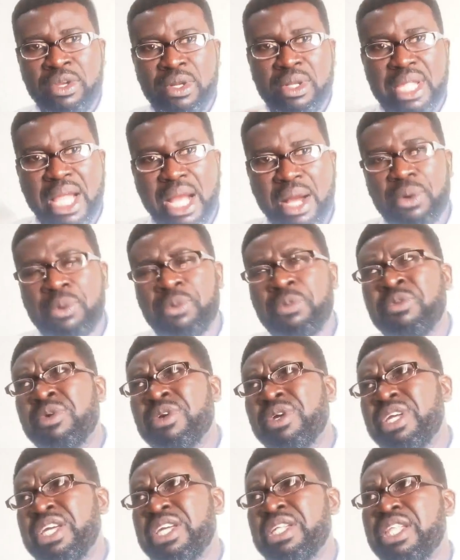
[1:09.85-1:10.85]
Now,
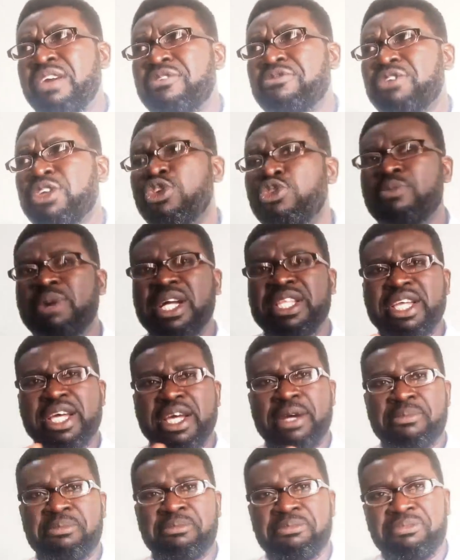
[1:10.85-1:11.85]
in every human
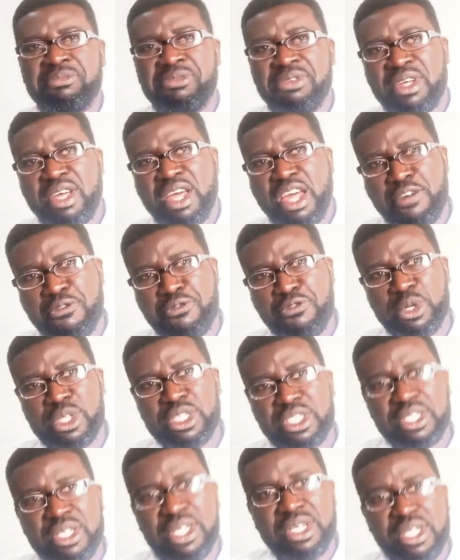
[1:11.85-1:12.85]
effort,